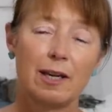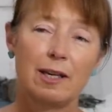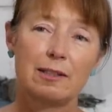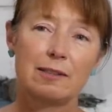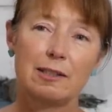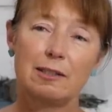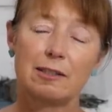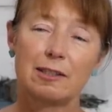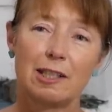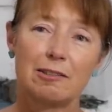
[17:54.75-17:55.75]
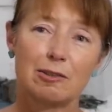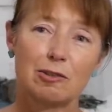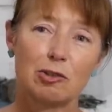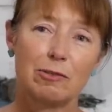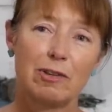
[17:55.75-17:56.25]
I studied at Glasgow
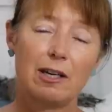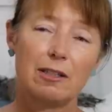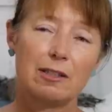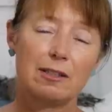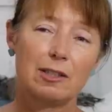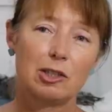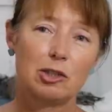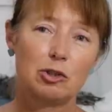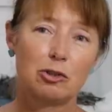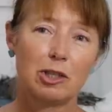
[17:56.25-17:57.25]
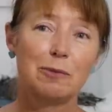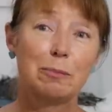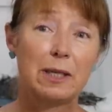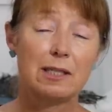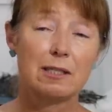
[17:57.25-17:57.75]
School of Art in the drawing
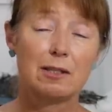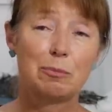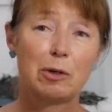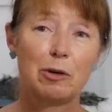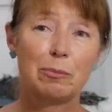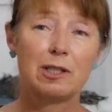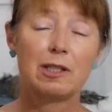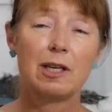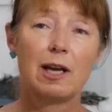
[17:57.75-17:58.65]
and painting department,